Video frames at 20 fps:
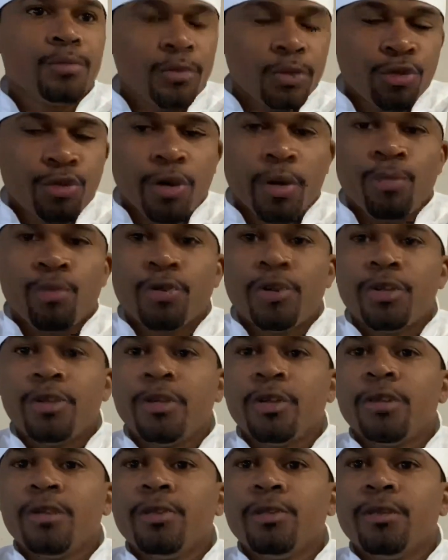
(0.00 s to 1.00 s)
Grab what you
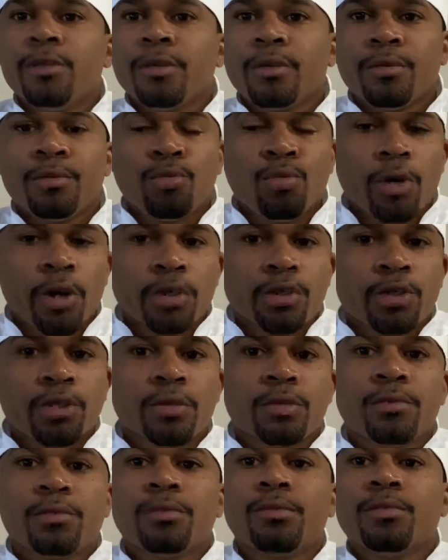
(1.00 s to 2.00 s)
need and wash it.
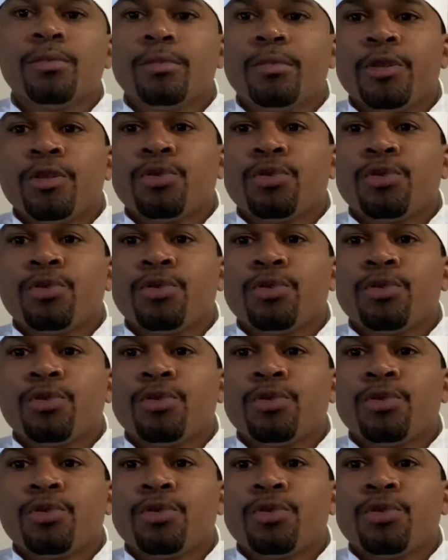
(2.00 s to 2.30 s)
Make